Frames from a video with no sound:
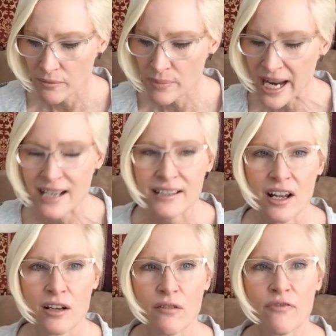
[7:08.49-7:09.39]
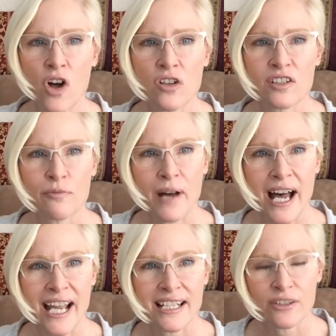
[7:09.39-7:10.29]
based on a false
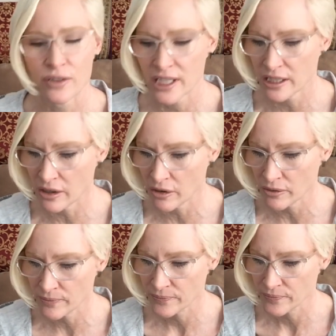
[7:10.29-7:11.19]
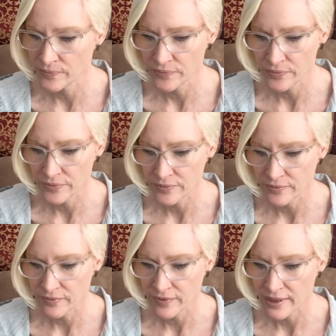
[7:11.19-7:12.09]
mind or ego.
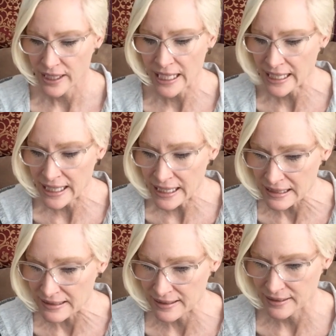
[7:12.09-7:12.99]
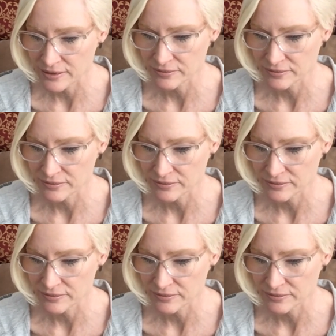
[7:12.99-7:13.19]
It is,